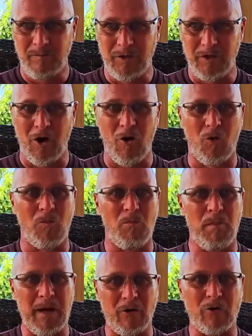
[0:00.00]
you know,
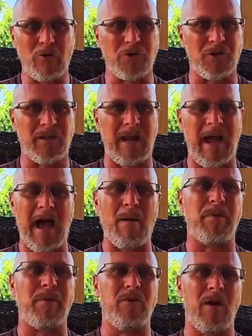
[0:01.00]
miracles are going to
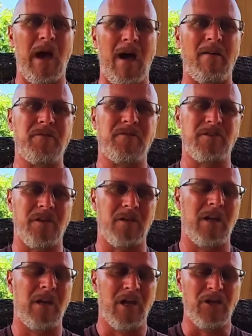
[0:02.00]
happen. You have
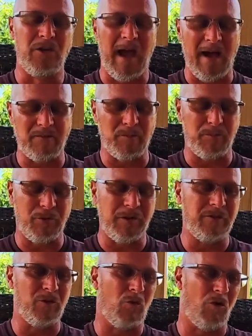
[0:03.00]
to put
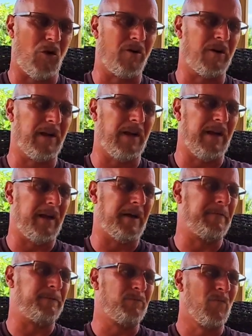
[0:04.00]
in your work.
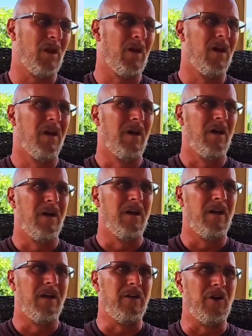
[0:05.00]
And,
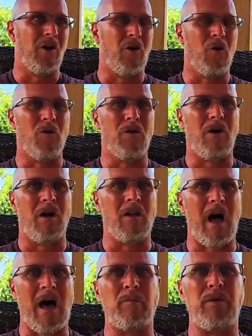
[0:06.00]
you know, a
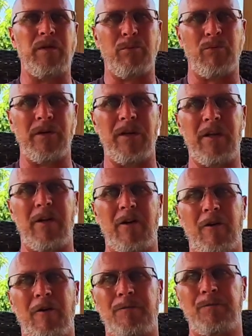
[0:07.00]
lot of people
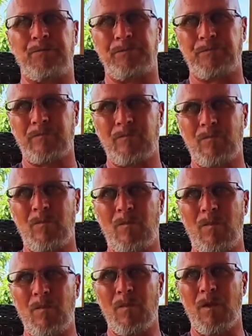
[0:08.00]
here
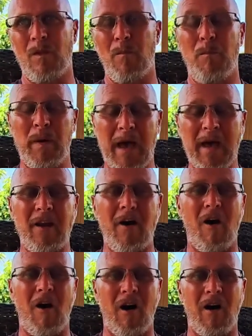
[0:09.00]
bet
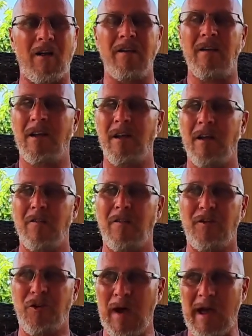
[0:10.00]
on
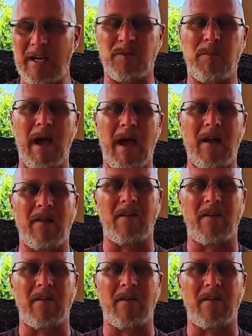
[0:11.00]
the new expat